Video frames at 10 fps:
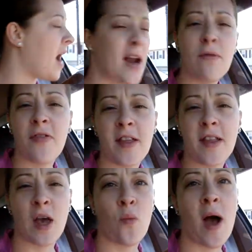I don't think
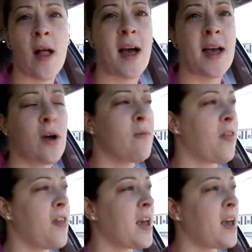they will. I don't
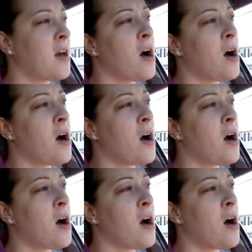think